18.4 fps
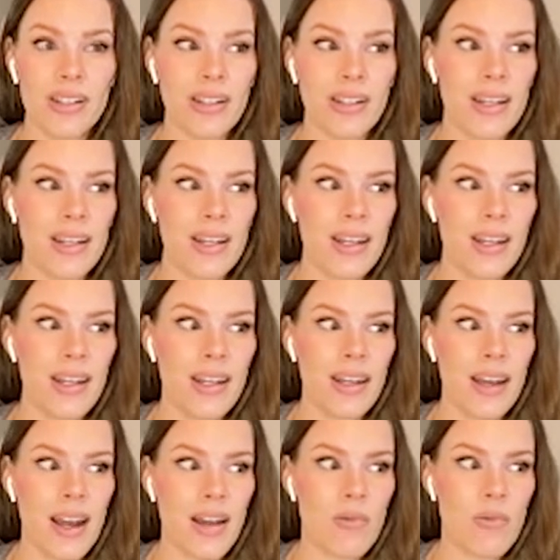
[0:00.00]
Like, it,
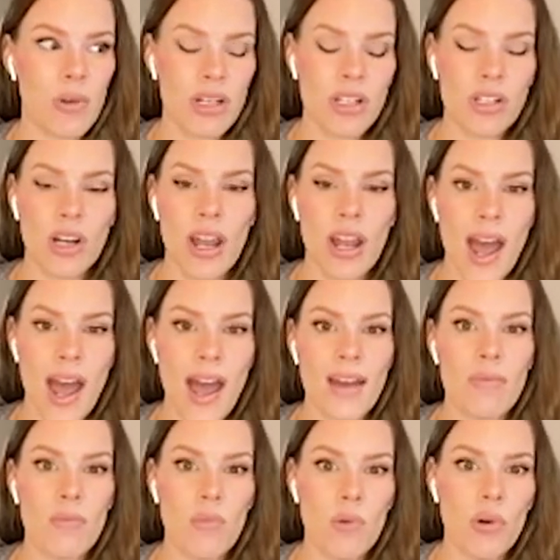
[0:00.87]
it, I wish I
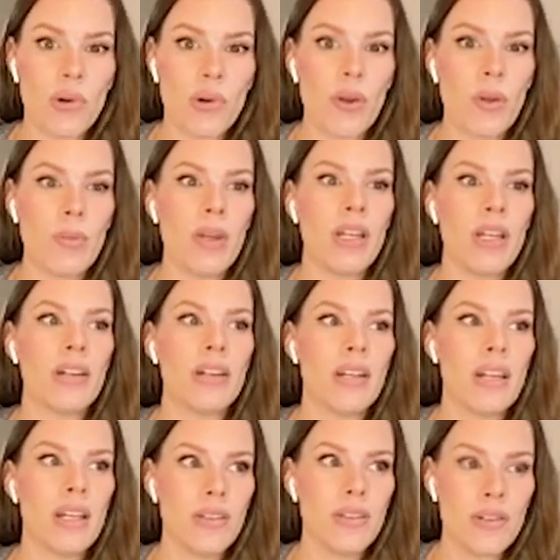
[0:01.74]
had more
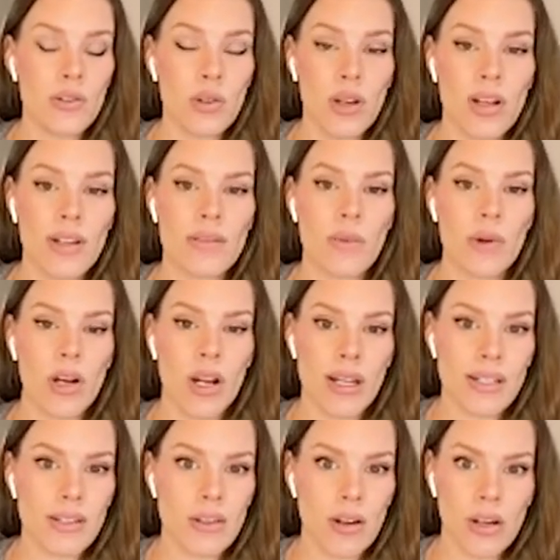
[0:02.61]
women in the trades when
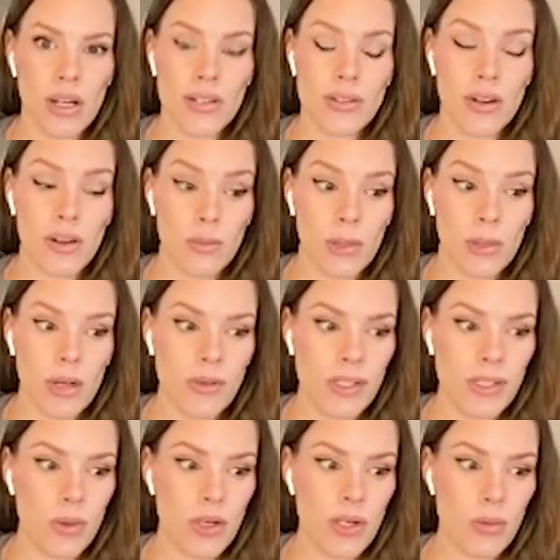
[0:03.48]
I started. I started when I
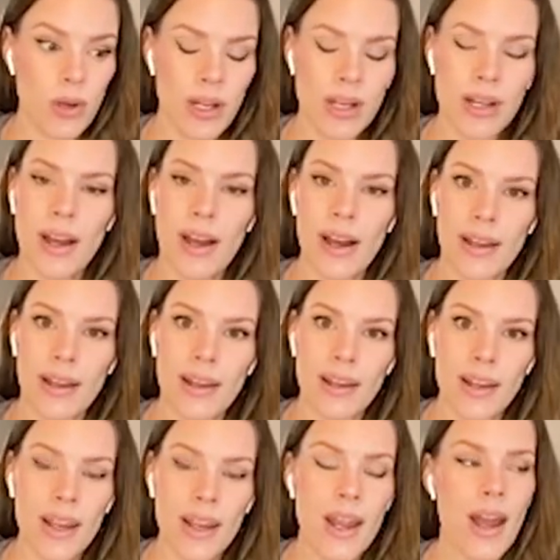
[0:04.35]
was 21.
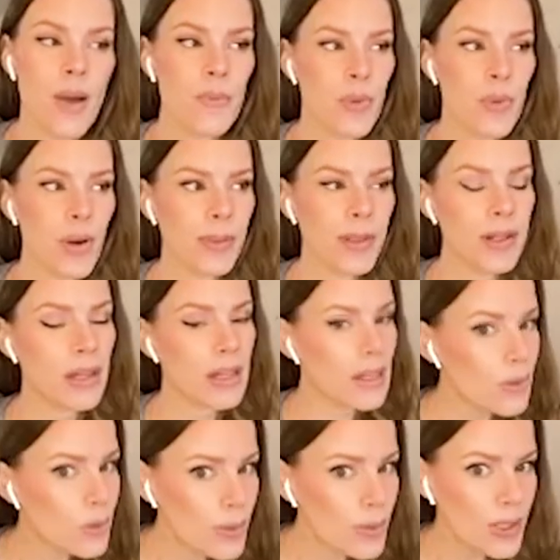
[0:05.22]
I probably a
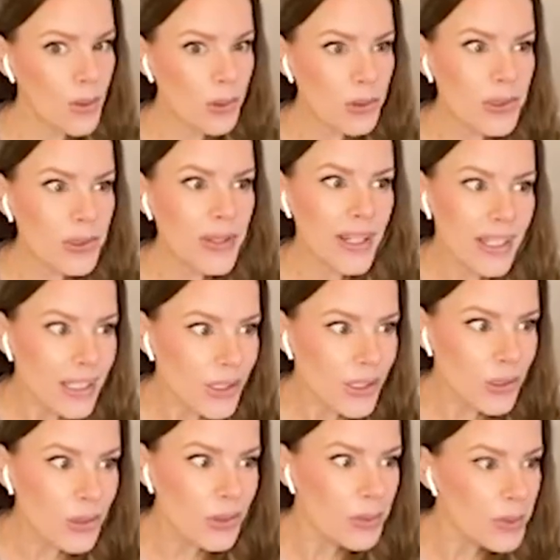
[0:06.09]
little bit older than you.